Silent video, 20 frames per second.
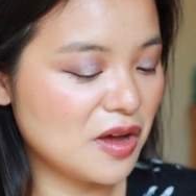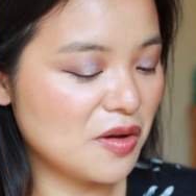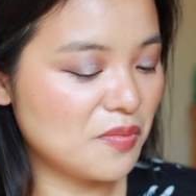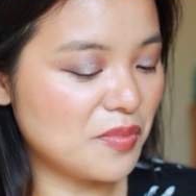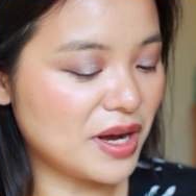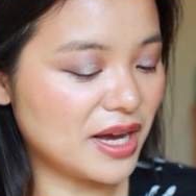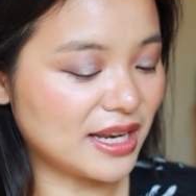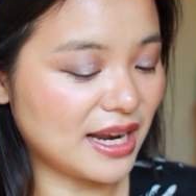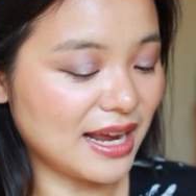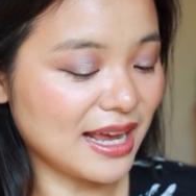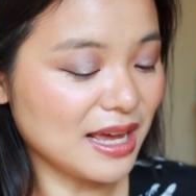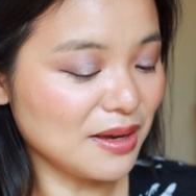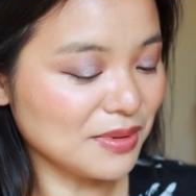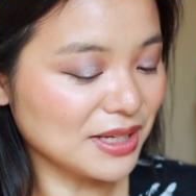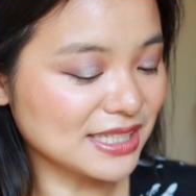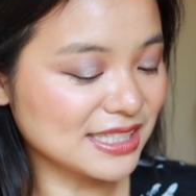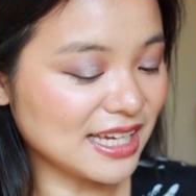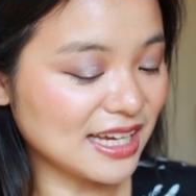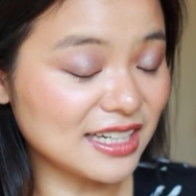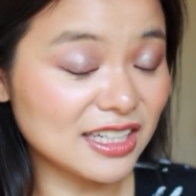but I am
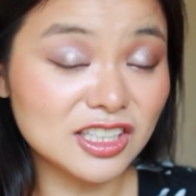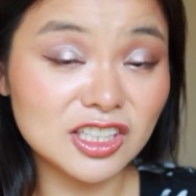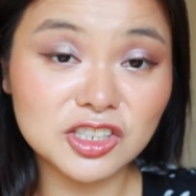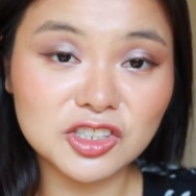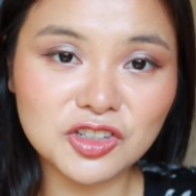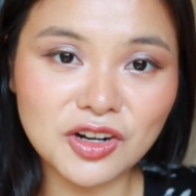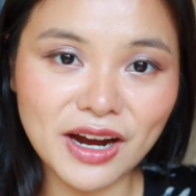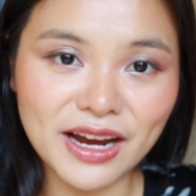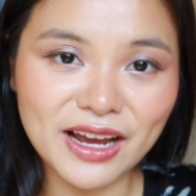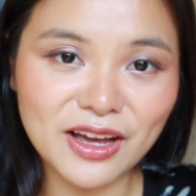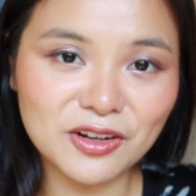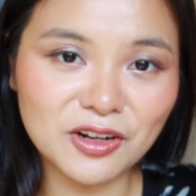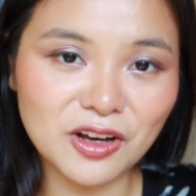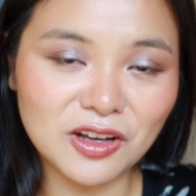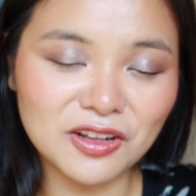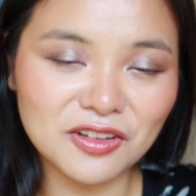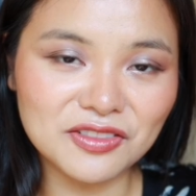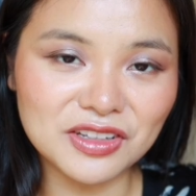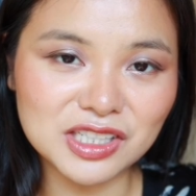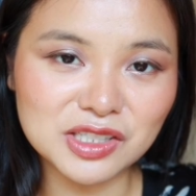excited to try out
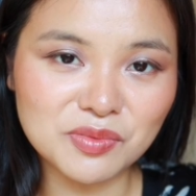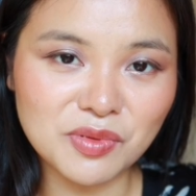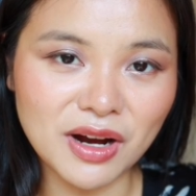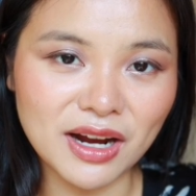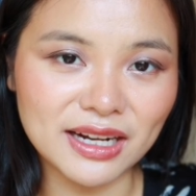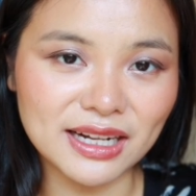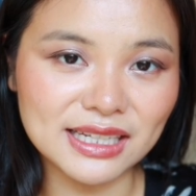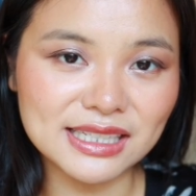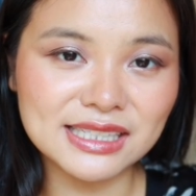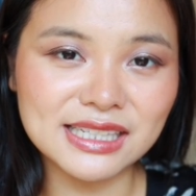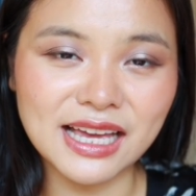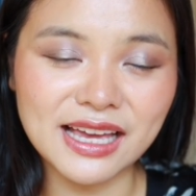all of these products.